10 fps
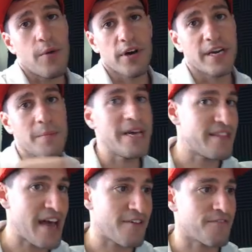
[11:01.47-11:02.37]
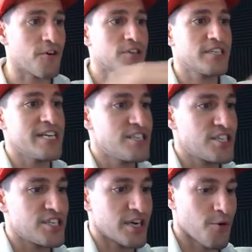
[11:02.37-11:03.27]
we're going to beat that first
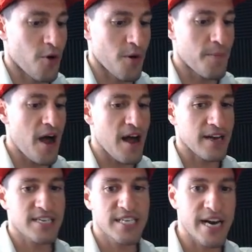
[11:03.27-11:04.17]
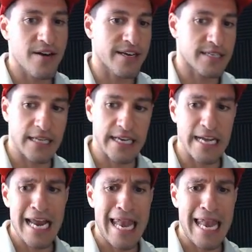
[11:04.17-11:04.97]
Incineroar box. Seriously.